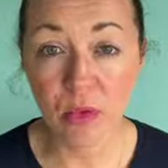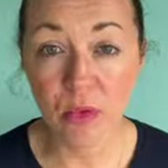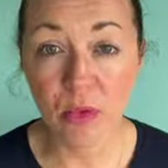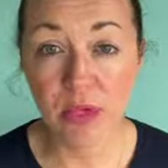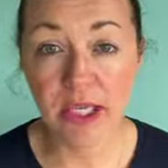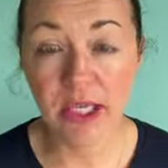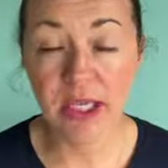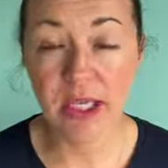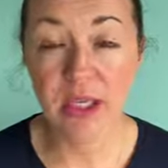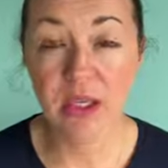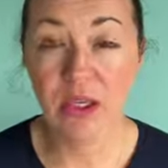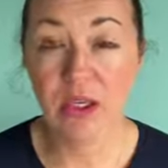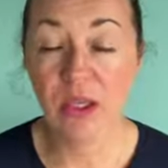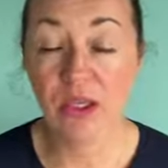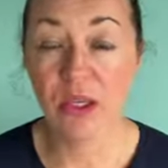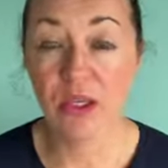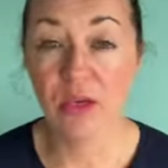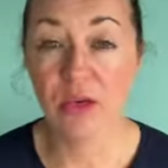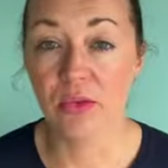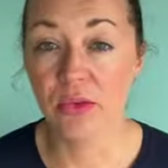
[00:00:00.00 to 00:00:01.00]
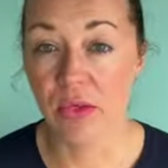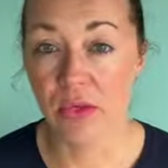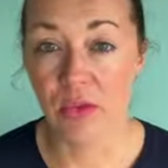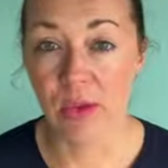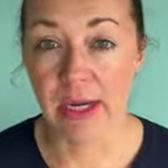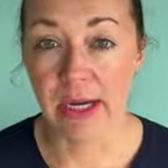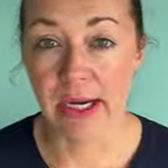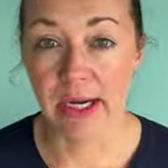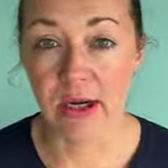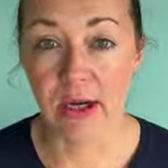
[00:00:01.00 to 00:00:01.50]
we
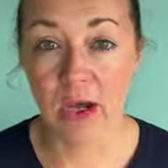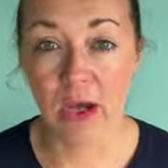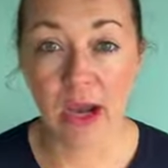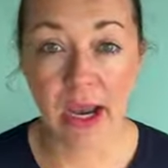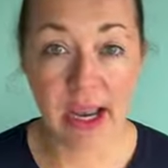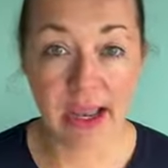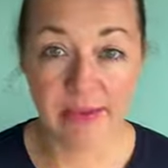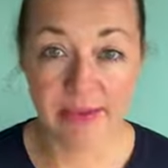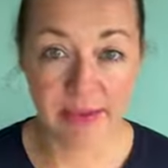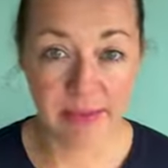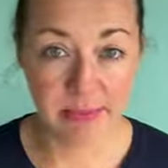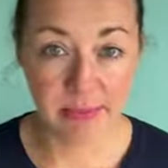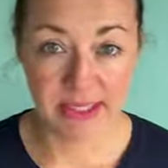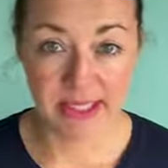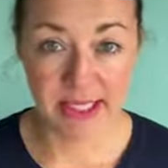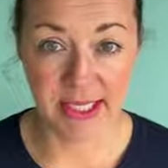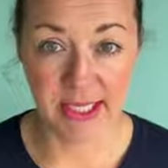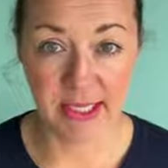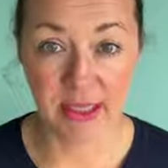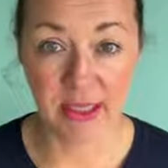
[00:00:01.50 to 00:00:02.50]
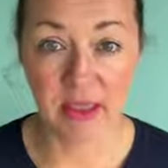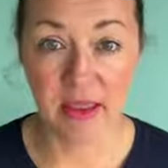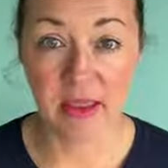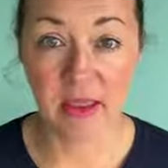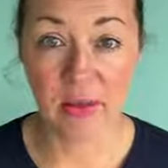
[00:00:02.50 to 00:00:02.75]
require everybody